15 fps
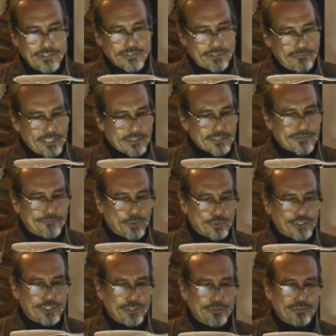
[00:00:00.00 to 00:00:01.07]
Seville's
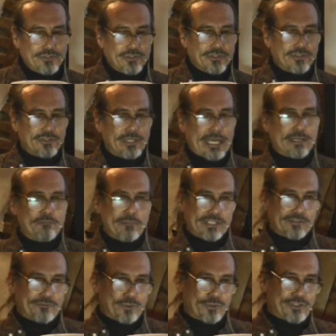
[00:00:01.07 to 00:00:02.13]
fortunes and
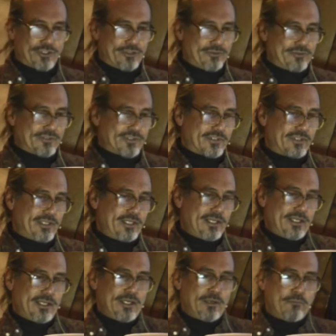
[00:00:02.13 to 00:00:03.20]
misfortunes
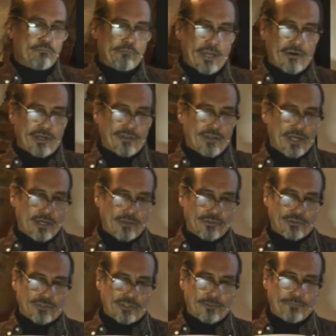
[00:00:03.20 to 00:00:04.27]
mirror
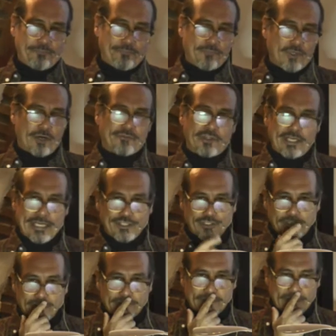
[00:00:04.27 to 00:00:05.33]
those of the
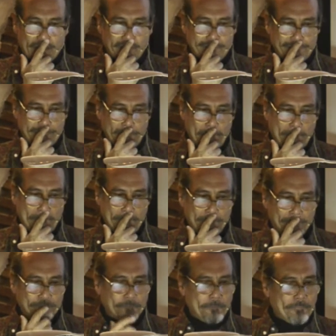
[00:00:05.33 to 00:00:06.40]
nation itself
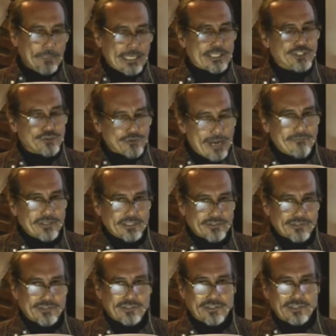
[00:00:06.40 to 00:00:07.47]

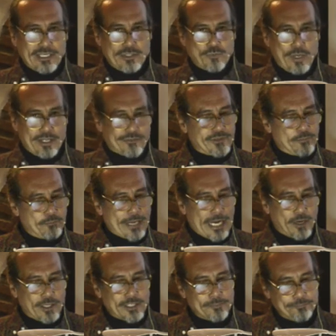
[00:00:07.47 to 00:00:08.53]
extravagance in wealth and
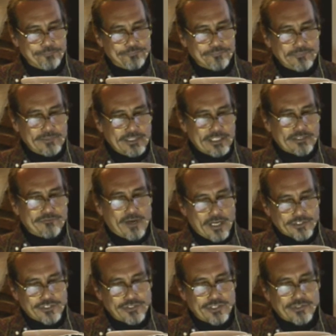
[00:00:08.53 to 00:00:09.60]
power,
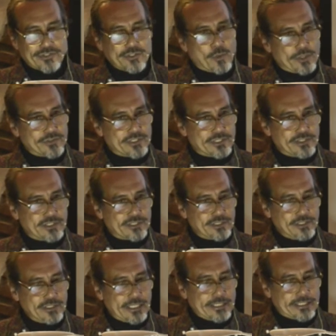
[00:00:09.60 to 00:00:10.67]
advantages squandered
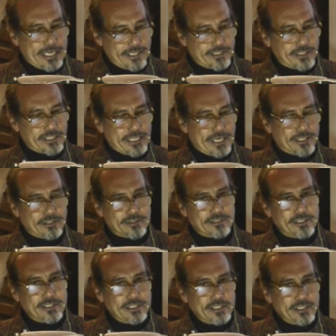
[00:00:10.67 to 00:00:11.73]
again and again
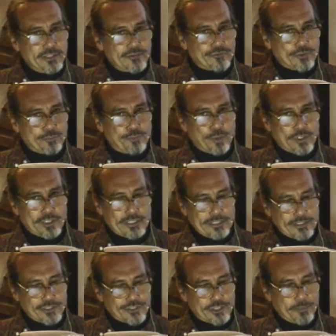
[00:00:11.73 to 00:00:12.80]
through poor
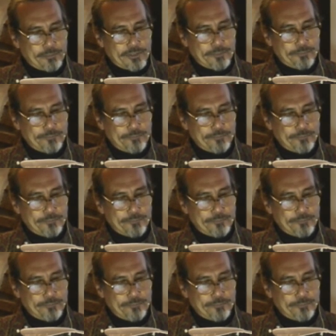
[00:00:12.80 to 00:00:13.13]
leadership.